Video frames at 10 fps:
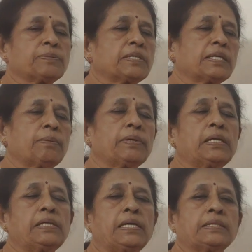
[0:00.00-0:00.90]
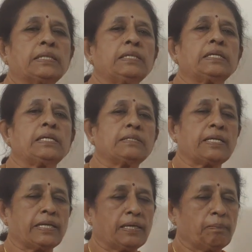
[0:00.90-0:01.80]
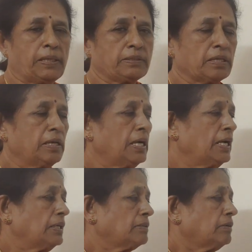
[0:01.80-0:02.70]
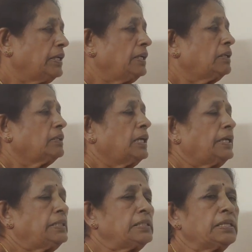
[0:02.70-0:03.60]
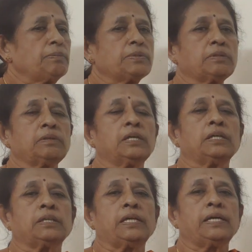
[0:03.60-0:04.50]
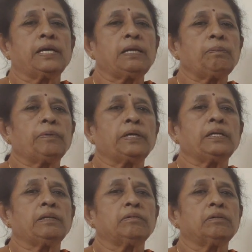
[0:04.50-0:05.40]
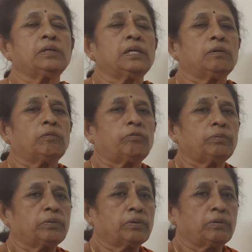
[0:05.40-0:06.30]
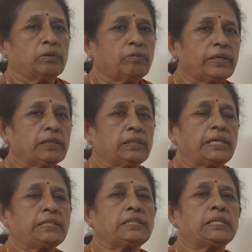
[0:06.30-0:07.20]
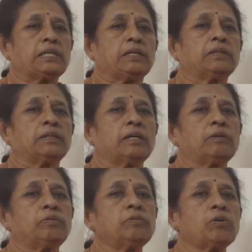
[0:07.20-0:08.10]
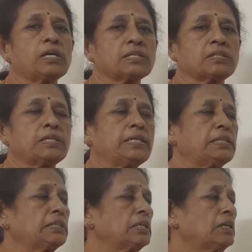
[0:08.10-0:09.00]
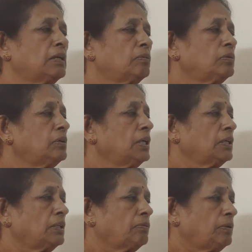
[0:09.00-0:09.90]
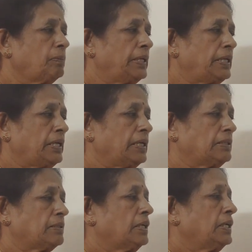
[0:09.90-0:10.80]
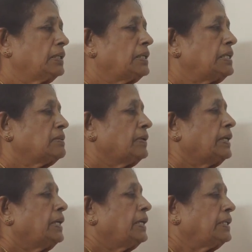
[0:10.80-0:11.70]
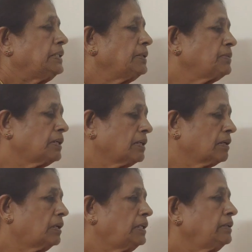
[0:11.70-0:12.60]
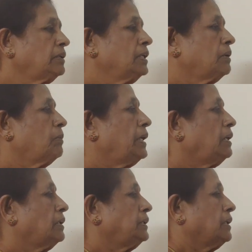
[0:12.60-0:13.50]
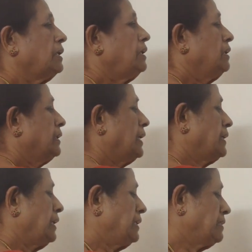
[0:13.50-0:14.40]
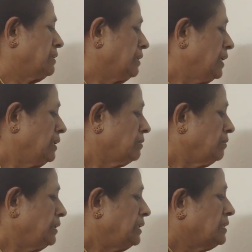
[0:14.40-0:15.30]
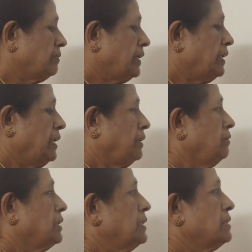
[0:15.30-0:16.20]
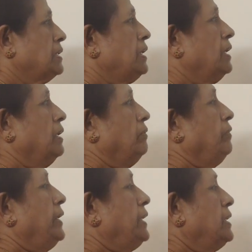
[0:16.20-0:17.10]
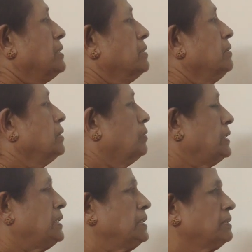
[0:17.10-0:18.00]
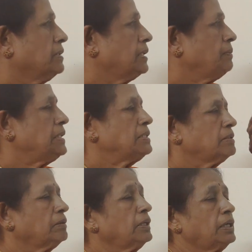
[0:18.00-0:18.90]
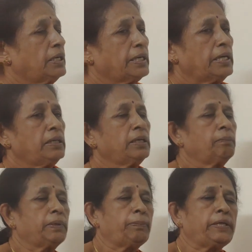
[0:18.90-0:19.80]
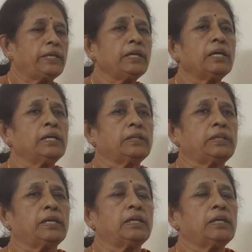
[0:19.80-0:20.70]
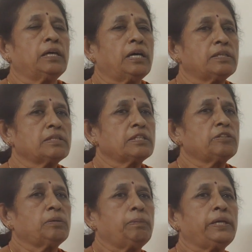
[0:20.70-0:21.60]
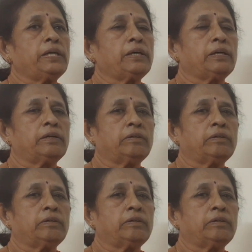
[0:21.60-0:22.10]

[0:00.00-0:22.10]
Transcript: up the chemical reaction that is taking place. So here the enzymes, they help in quick digestion fast digestion of the food materials. That is why enzymes are called biological catalysts. So in this way, you can see various questions. That means again I am repeating, the answer should be